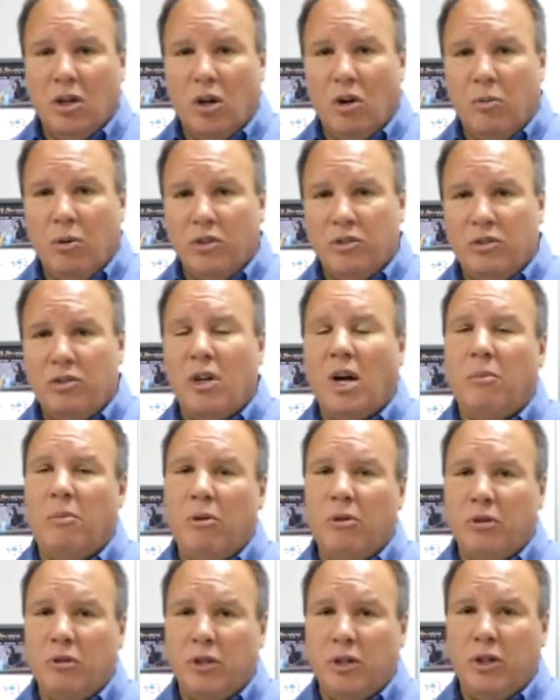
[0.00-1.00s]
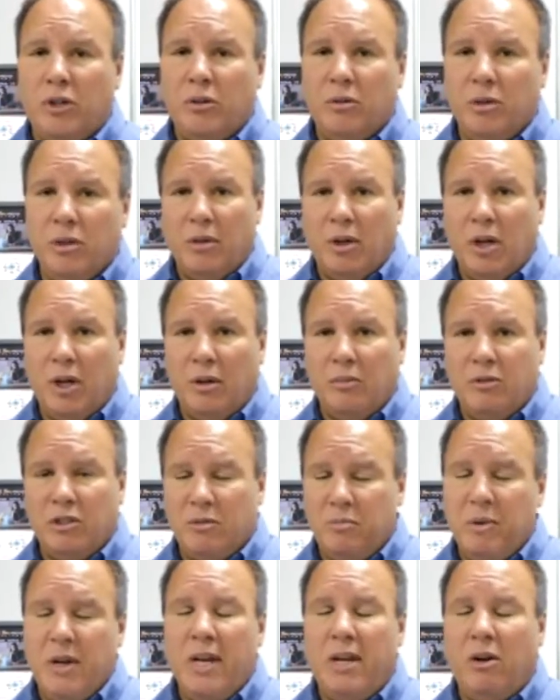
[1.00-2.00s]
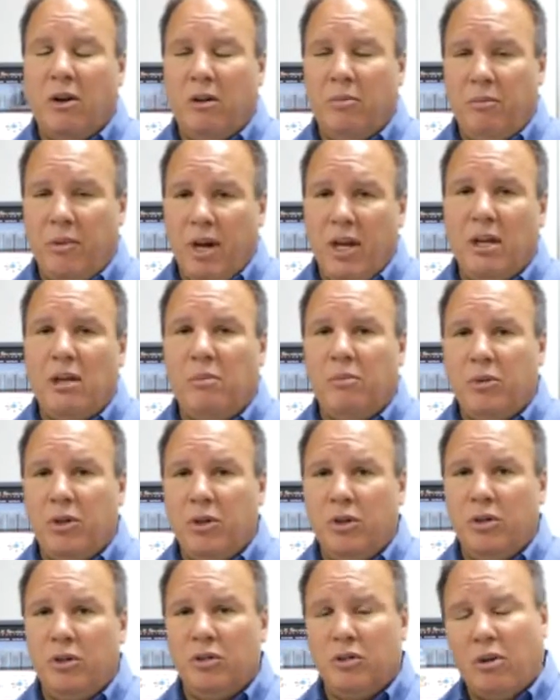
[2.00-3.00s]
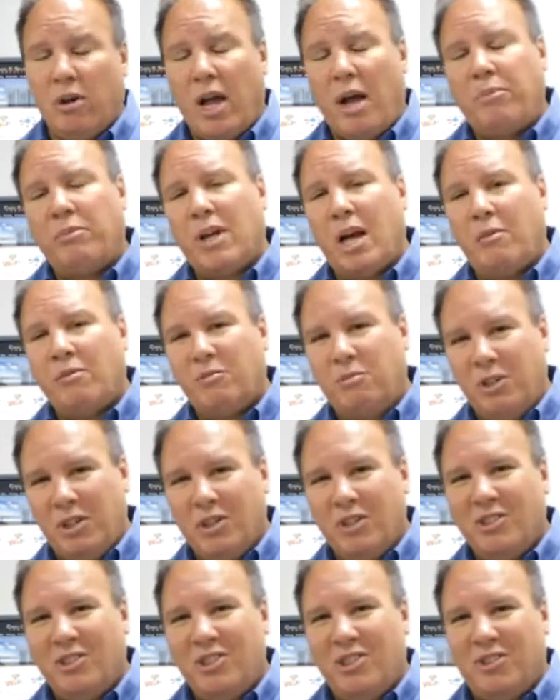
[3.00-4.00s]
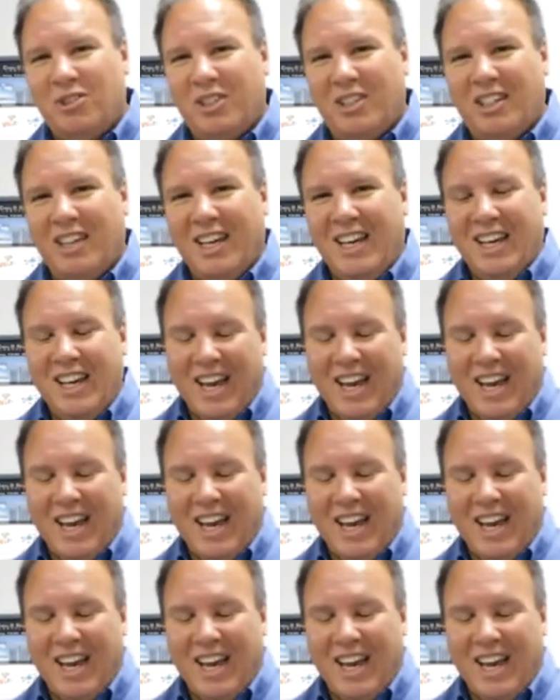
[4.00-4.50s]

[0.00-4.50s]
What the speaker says: almost double your speed on many computers or laptops because you can